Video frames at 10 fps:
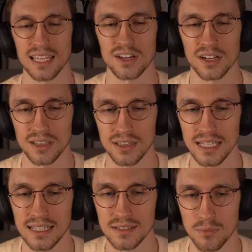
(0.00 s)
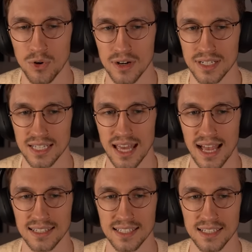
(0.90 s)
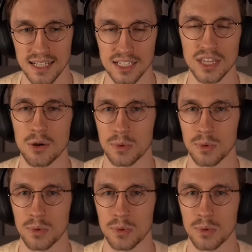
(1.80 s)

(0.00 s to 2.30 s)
they could have leaned more into that, into their